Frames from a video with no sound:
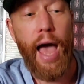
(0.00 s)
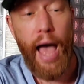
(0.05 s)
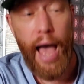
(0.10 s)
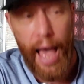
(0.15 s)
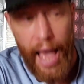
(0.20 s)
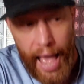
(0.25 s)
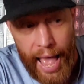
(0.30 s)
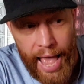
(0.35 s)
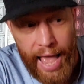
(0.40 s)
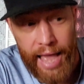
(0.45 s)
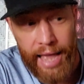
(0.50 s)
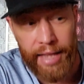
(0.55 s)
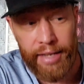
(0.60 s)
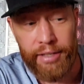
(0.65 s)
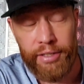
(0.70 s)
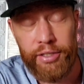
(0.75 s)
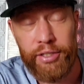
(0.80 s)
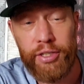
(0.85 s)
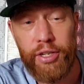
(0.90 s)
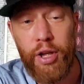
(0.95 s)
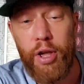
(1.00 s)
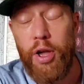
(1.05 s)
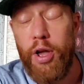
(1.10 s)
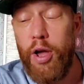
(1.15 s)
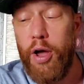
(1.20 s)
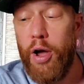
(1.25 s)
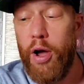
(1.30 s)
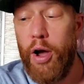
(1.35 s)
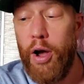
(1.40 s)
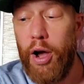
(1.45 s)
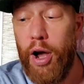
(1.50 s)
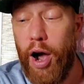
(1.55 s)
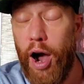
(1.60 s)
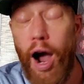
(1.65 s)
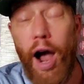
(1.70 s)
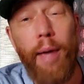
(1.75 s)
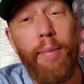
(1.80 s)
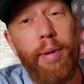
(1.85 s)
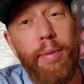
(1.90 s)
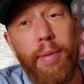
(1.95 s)
And
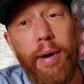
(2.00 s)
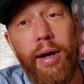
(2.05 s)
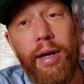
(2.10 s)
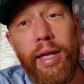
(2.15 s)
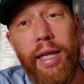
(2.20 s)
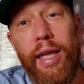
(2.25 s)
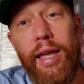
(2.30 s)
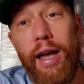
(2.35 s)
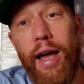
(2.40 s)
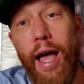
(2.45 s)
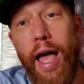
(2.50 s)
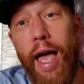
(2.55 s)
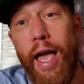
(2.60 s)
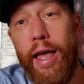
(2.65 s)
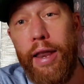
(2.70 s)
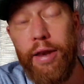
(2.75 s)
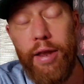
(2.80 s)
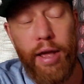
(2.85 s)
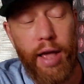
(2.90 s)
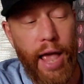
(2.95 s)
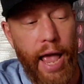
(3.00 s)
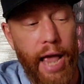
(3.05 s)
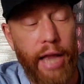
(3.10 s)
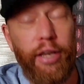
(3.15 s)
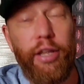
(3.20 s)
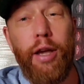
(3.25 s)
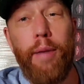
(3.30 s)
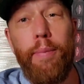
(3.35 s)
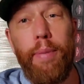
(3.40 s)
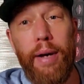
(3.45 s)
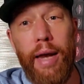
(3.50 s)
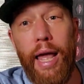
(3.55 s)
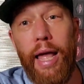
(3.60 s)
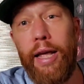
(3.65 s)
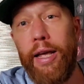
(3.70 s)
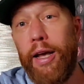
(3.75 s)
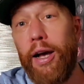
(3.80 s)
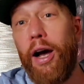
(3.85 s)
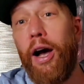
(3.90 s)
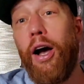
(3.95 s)
Jaime Munguia and Edgar
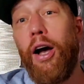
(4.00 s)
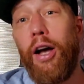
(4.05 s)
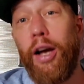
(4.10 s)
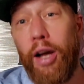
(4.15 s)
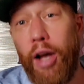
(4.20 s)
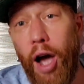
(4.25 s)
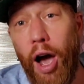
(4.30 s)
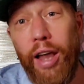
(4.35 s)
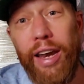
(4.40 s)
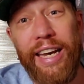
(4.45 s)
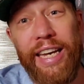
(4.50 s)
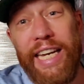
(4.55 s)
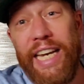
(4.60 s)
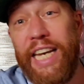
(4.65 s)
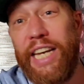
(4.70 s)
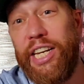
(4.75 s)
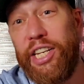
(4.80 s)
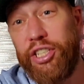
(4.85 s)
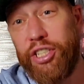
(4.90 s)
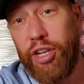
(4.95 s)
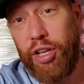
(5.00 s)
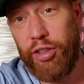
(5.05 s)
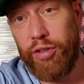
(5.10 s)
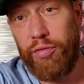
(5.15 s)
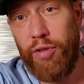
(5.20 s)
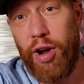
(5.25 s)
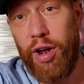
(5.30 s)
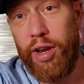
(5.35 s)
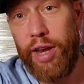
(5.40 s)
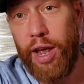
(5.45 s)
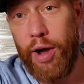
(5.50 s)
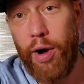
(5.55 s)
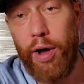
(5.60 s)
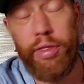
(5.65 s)
Berlanga kind of need each other right now.